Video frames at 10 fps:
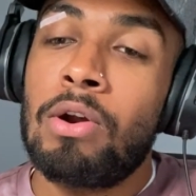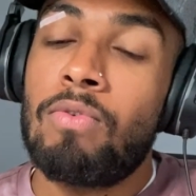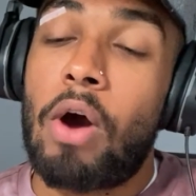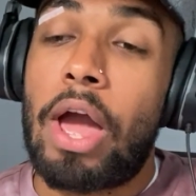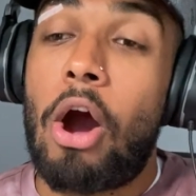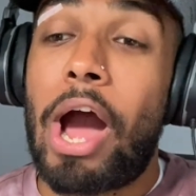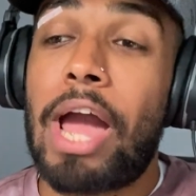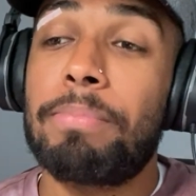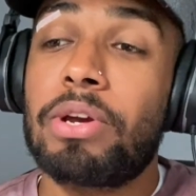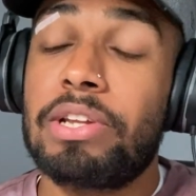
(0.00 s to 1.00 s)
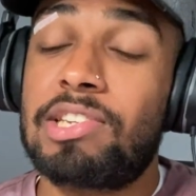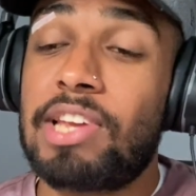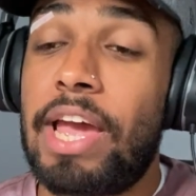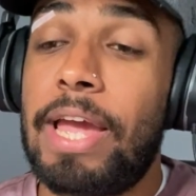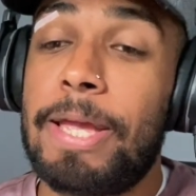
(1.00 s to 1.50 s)
Right, I am gonna
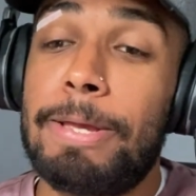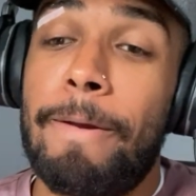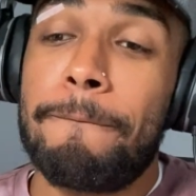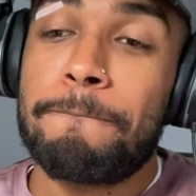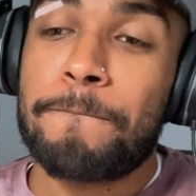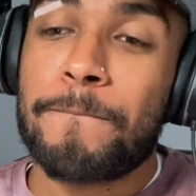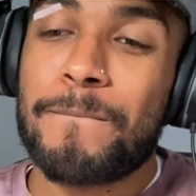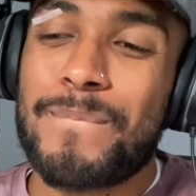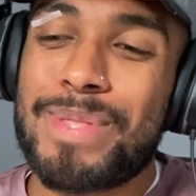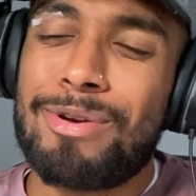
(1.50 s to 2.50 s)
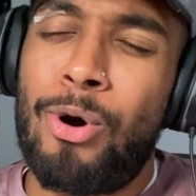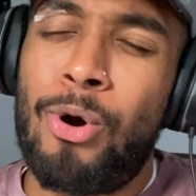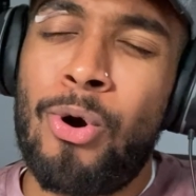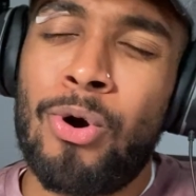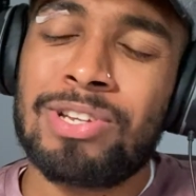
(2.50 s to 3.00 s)
say,
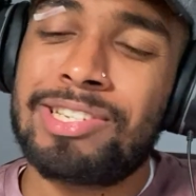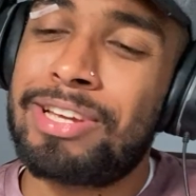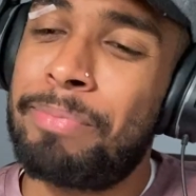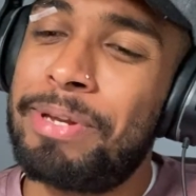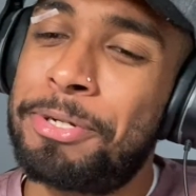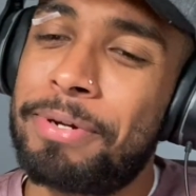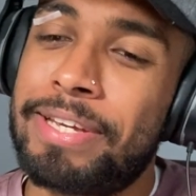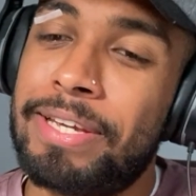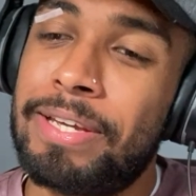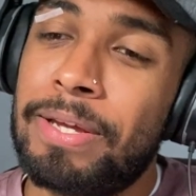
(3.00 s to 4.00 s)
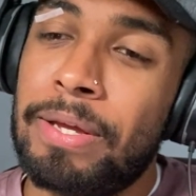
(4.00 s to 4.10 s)
this is gonna be tricky.